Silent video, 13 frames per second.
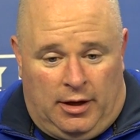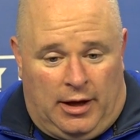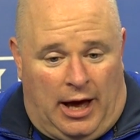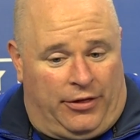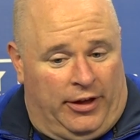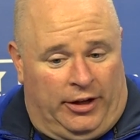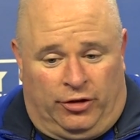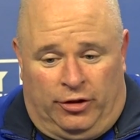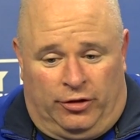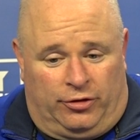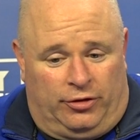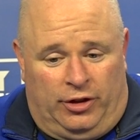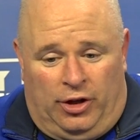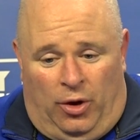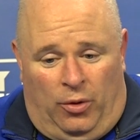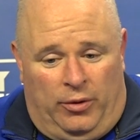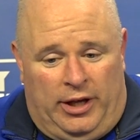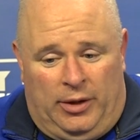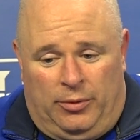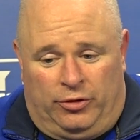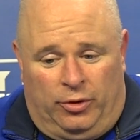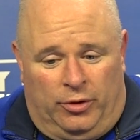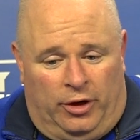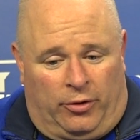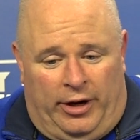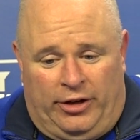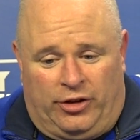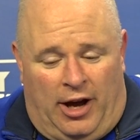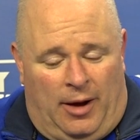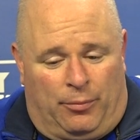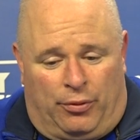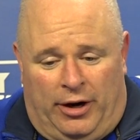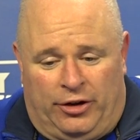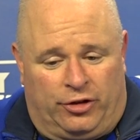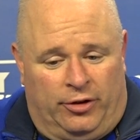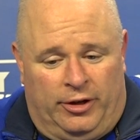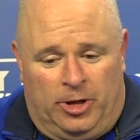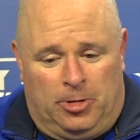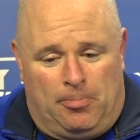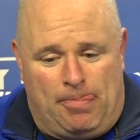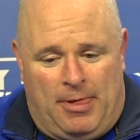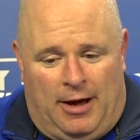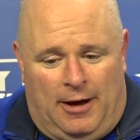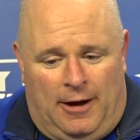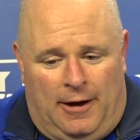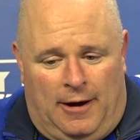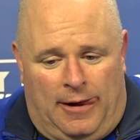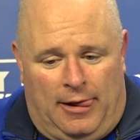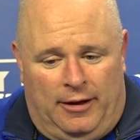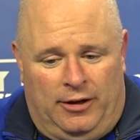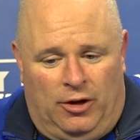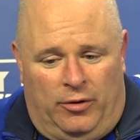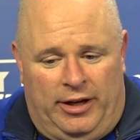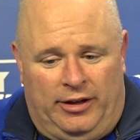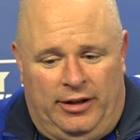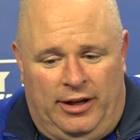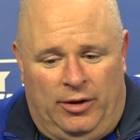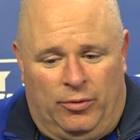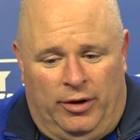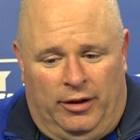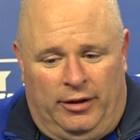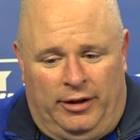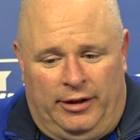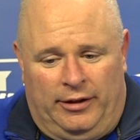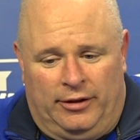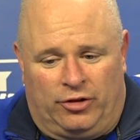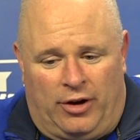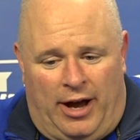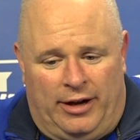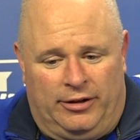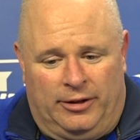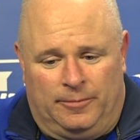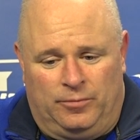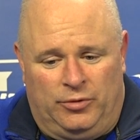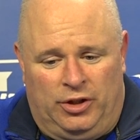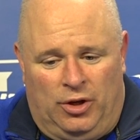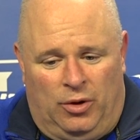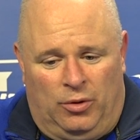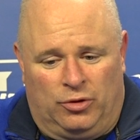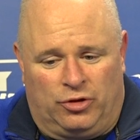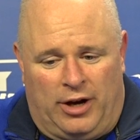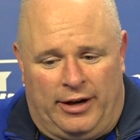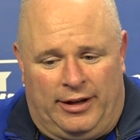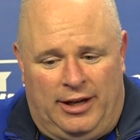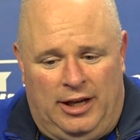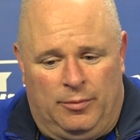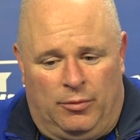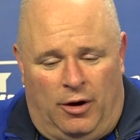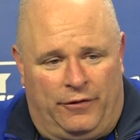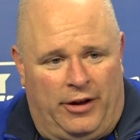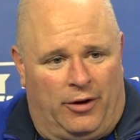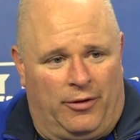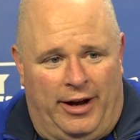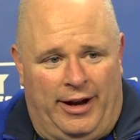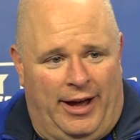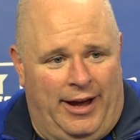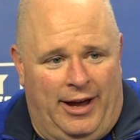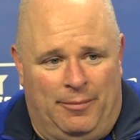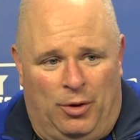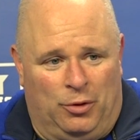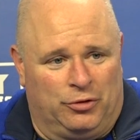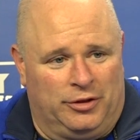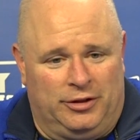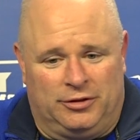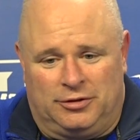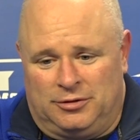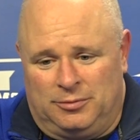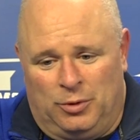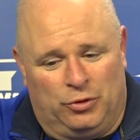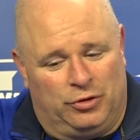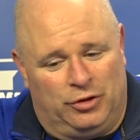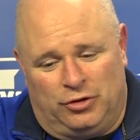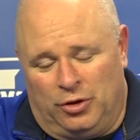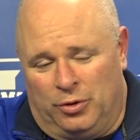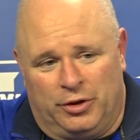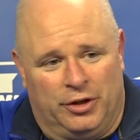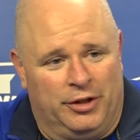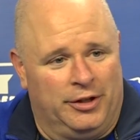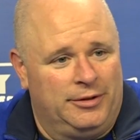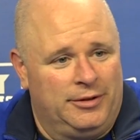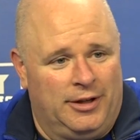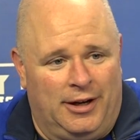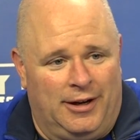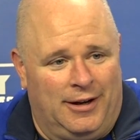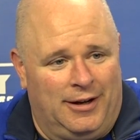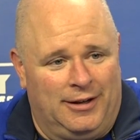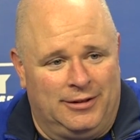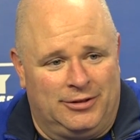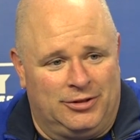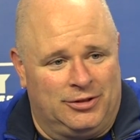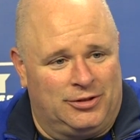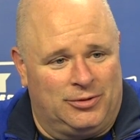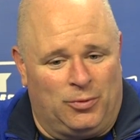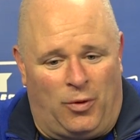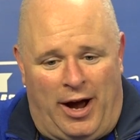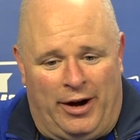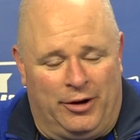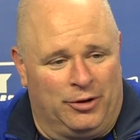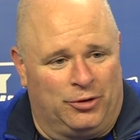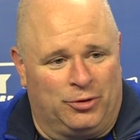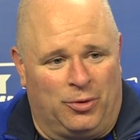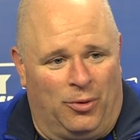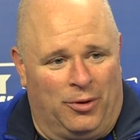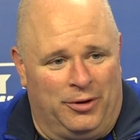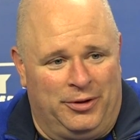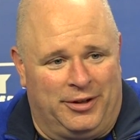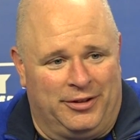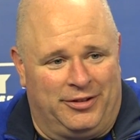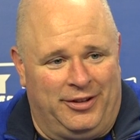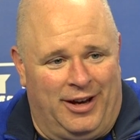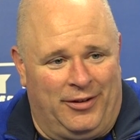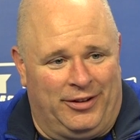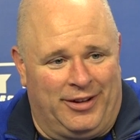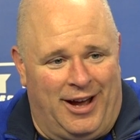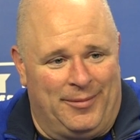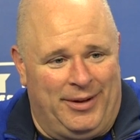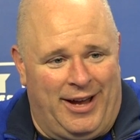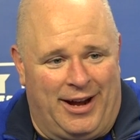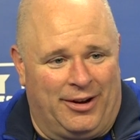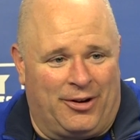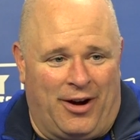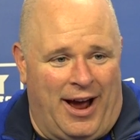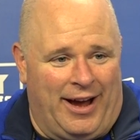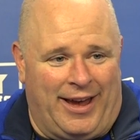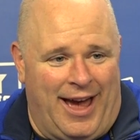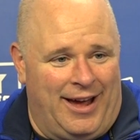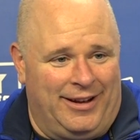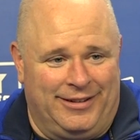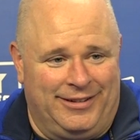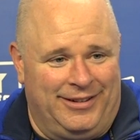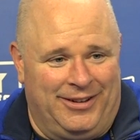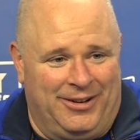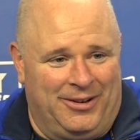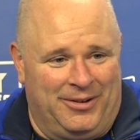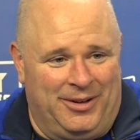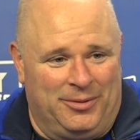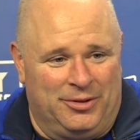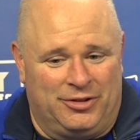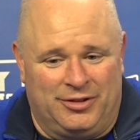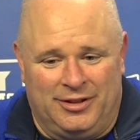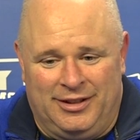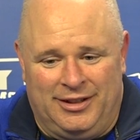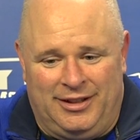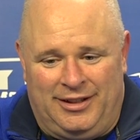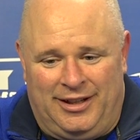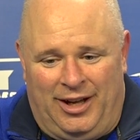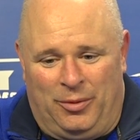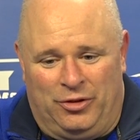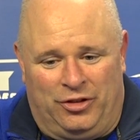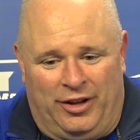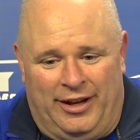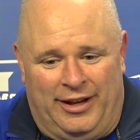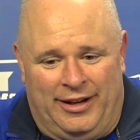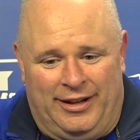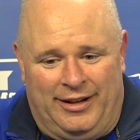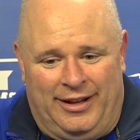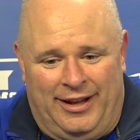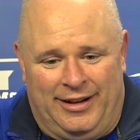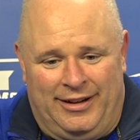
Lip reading: I think just, you know, he was doing a great job pressuring him. He really tried to, try to keep him off that right hand. Mosley's so good. It's just wired to score. You could see every time he got a crack at it, you know, it was in.